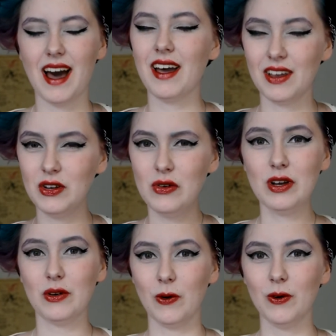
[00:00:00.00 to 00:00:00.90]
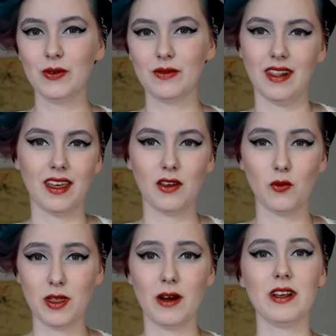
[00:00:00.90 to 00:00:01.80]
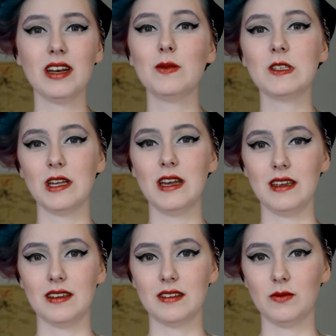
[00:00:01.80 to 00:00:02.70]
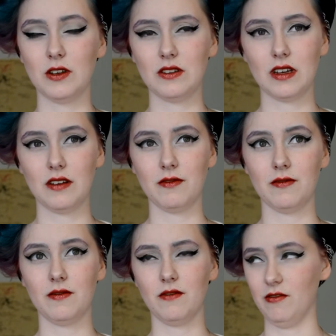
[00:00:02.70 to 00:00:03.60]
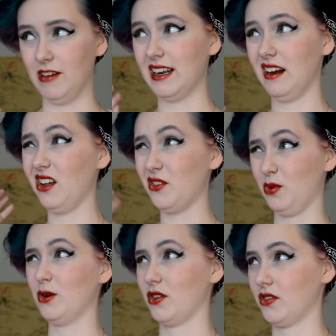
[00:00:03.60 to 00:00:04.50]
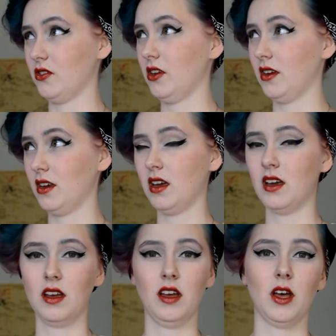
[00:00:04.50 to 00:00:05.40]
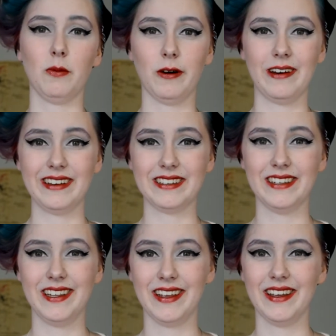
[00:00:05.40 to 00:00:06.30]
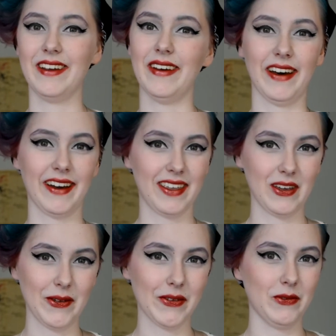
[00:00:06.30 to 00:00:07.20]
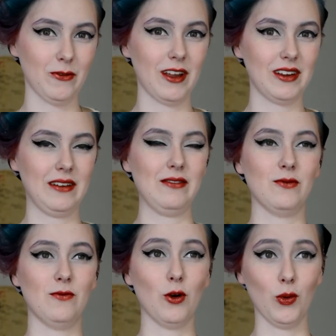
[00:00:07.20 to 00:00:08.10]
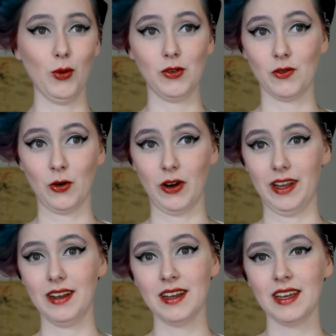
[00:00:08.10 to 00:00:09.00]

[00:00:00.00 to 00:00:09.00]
I could do it all, like, without any mistakes, because I've read a lot of books. But I couldn't write down the rules for it.